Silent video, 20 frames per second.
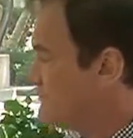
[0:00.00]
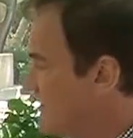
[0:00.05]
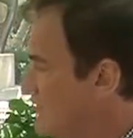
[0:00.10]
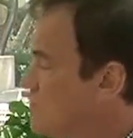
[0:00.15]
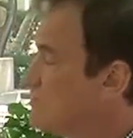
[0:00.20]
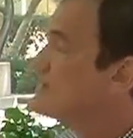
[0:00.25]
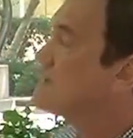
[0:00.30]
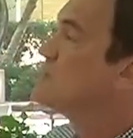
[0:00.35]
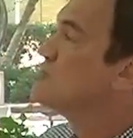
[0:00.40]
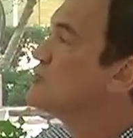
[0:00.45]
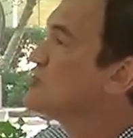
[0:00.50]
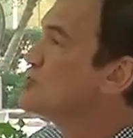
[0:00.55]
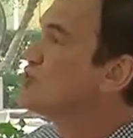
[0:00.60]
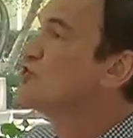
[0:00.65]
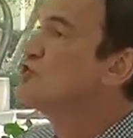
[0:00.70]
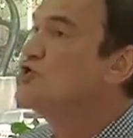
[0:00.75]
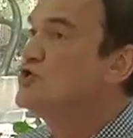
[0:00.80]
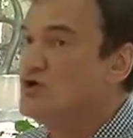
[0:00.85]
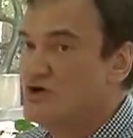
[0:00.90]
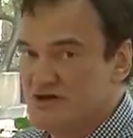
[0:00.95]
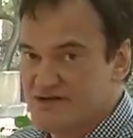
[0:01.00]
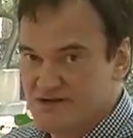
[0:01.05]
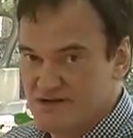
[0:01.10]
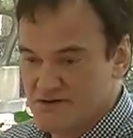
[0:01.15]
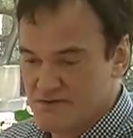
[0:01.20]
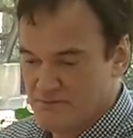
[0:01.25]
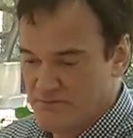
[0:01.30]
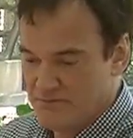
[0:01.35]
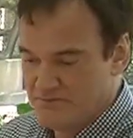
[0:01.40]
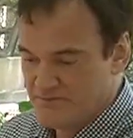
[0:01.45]
but would it look good?
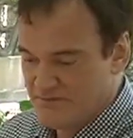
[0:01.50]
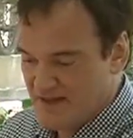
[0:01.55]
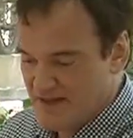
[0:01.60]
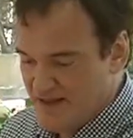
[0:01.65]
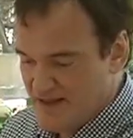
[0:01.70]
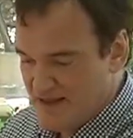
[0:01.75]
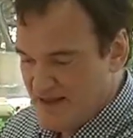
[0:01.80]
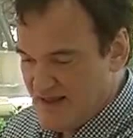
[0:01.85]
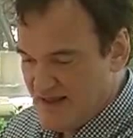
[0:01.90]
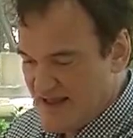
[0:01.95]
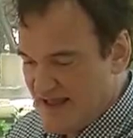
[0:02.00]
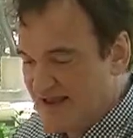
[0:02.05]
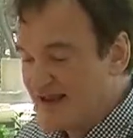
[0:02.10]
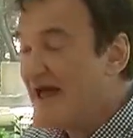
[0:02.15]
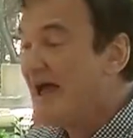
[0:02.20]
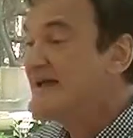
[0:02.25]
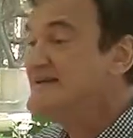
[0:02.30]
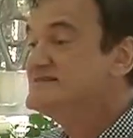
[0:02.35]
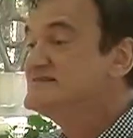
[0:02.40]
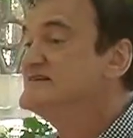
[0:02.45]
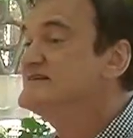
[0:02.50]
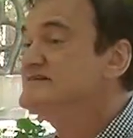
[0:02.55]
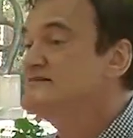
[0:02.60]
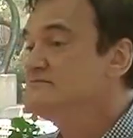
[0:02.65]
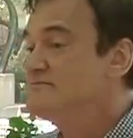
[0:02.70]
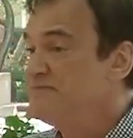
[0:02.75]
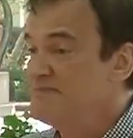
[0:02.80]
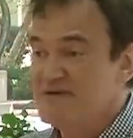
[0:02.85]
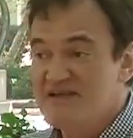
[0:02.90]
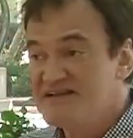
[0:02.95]
And I
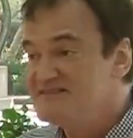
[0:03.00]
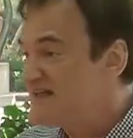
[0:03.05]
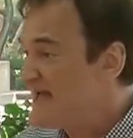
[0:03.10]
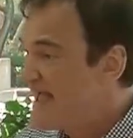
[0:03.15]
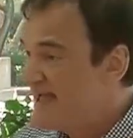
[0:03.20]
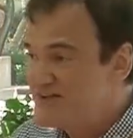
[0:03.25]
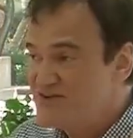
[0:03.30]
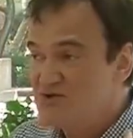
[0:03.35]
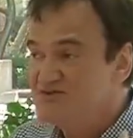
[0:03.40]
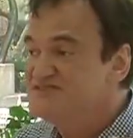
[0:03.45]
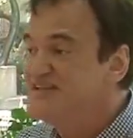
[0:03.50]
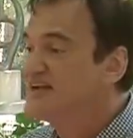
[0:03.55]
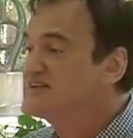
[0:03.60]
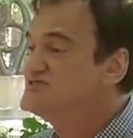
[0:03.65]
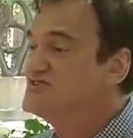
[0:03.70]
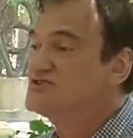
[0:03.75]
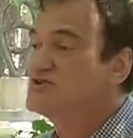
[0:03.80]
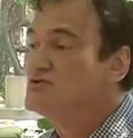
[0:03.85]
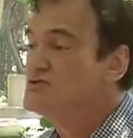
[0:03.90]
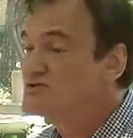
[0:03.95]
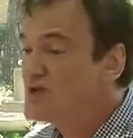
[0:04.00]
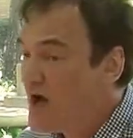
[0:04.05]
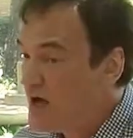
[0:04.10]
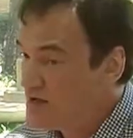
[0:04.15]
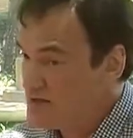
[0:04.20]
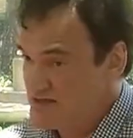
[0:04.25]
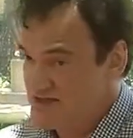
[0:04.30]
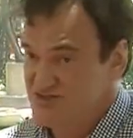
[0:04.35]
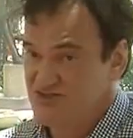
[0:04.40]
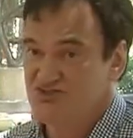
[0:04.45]
didn't, because I had no technical
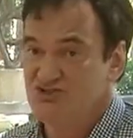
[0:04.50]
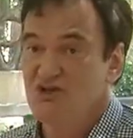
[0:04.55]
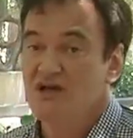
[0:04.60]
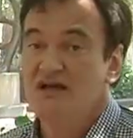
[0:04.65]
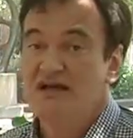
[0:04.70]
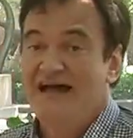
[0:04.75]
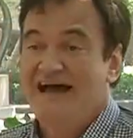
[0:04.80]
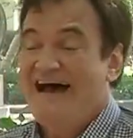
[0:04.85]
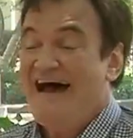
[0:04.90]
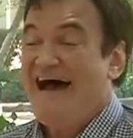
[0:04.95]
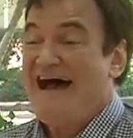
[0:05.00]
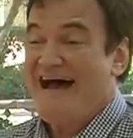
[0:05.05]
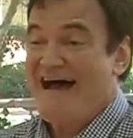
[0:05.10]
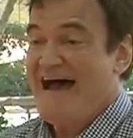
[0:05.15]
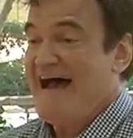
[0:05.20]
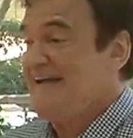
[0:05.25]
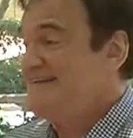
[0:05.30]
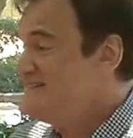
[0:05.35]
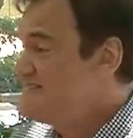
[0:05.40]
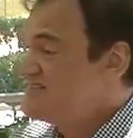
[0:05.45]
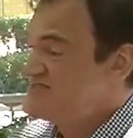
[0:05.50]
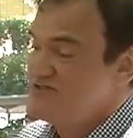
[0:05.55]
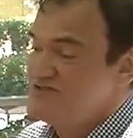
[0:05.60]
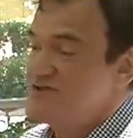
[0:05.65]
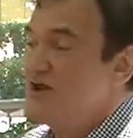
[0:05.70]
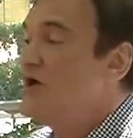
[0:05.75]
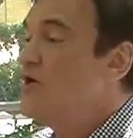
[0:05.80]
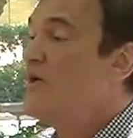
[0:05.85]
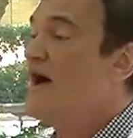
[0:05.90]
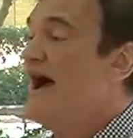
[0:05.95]
knowledge, I didn't
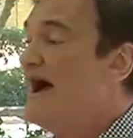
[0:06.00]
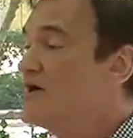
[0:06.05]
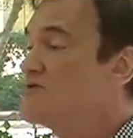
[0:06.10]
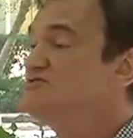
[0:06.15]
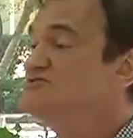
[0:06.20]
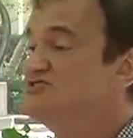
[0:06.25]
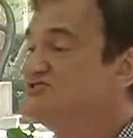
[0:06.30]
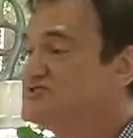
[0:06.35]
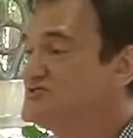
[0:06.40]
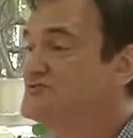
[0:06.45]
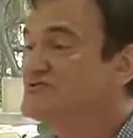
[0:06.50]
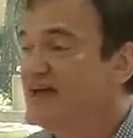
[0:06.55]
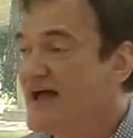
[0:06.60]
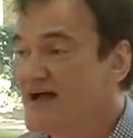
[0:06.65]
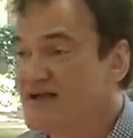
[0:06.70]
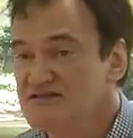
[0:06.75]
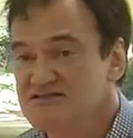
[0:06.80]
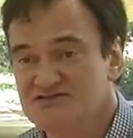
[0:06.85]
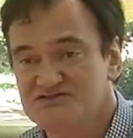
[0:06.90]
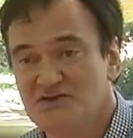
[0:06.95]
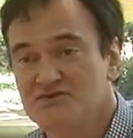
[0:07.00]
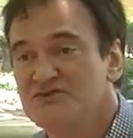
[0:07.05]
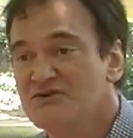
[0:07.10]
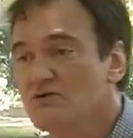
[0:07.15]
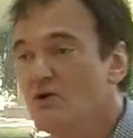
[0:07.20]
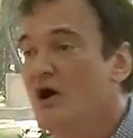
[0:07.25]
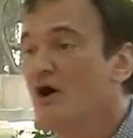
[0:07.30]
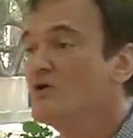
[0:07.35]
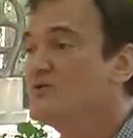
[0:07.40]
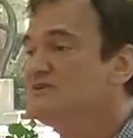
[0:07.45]
know how to do that. So
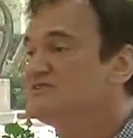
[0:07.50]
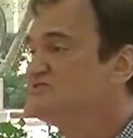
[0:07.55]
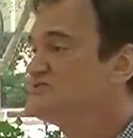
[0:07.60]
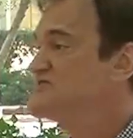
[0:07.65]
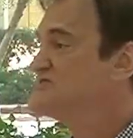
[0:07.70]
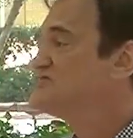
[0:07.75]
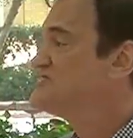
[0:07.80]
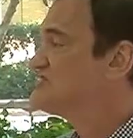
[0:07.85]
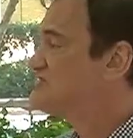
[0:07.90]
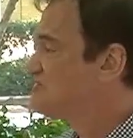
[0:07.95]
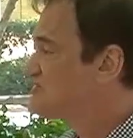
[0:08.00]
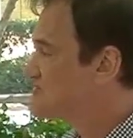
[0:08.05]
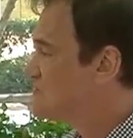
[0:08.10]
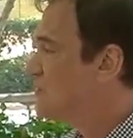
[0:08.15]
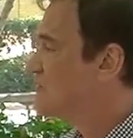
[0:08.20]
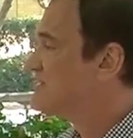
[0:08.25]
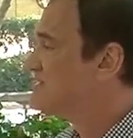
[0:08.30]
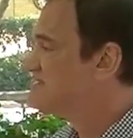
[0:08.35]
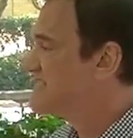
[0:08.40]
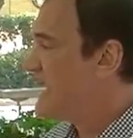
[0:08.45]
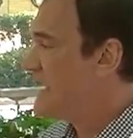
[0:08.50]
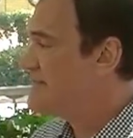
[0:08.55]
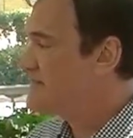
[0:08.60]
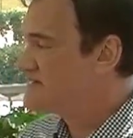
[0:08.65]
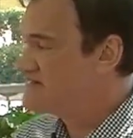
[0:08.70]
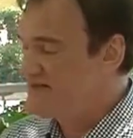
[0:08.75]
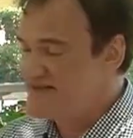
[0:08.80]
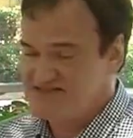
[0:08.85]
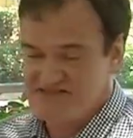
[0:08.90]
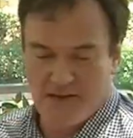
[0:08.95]
there always was this sort of
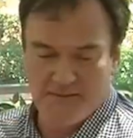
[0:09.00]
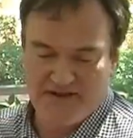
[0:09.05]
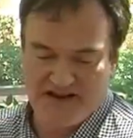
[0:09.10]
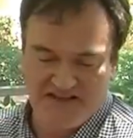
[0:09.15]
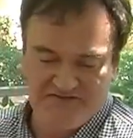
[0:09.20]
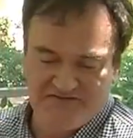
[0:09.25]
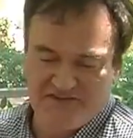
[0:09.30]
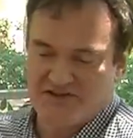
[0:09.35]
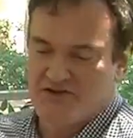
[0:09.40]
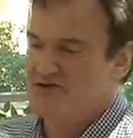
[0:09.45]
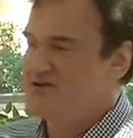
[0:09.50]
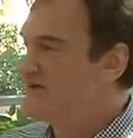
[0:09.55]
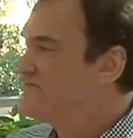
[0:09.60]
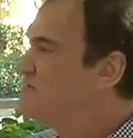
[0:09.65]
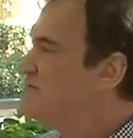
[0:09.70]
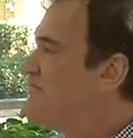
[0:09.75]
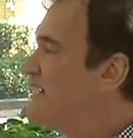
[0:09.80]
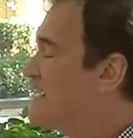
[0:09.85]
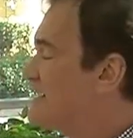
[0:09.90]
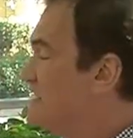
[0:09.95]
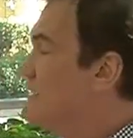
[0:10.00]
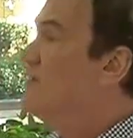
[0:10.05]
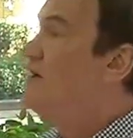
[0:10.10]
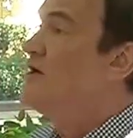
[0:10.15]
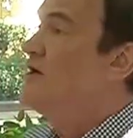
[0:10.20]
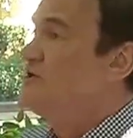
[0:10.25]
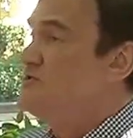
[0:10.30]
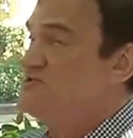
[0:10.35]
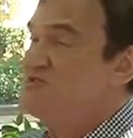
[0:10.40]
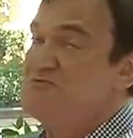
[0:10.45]
Damocles. I mean, I figured everybody
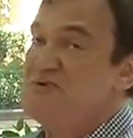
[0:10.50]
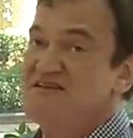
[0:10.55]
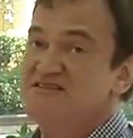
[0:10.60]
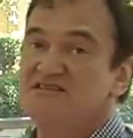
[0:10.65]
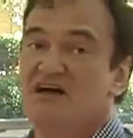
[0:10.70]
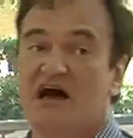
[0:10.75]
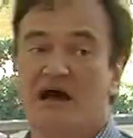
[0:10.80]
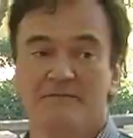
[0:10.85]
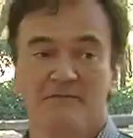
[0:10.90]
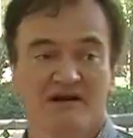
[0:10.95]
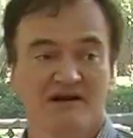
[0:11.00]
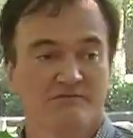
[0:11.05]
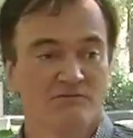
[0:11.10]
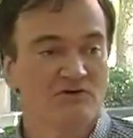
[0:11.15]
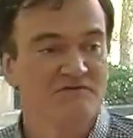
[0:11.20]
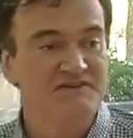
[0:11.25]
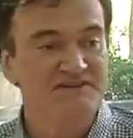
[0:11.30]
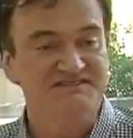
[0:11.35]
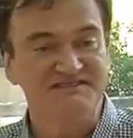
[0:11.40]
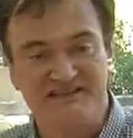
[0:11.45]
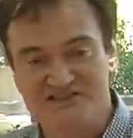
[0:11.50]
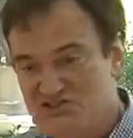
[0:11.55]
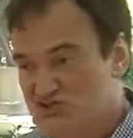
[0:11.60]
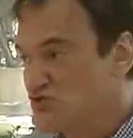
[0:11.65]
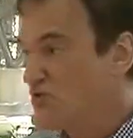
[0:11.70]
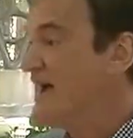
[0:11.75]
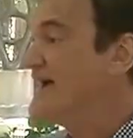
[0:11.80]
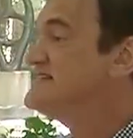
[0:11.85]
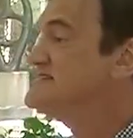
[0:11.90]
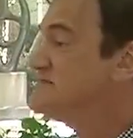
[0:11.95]
who spent time on a movie set
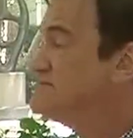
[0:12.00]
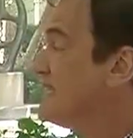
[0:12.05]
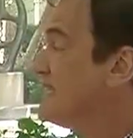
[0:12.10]
tried to